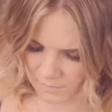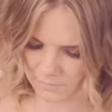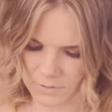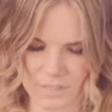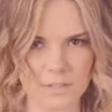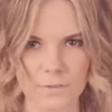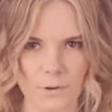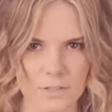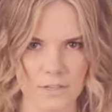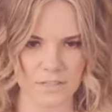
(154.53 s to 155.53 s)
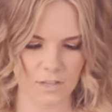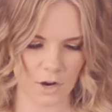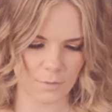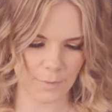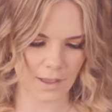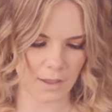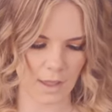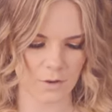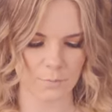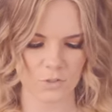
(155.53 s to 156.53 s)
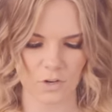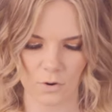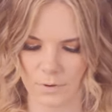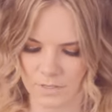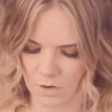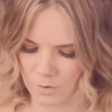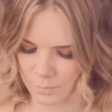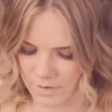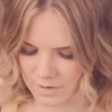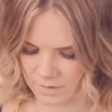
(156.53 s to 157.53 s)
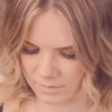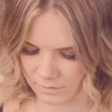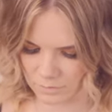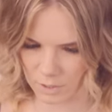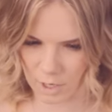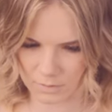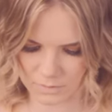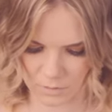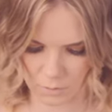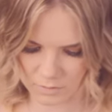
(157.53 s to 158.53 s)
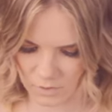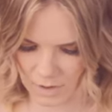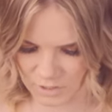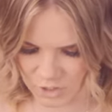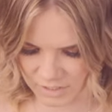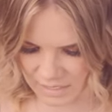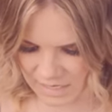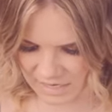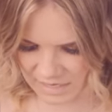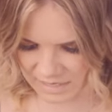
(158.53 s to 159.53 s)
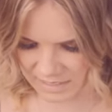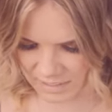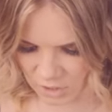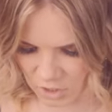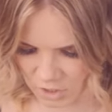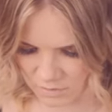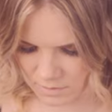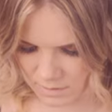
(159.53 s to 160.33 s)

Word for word: First things first is the card pack. I almost always open the little cards. The cores are actually in here.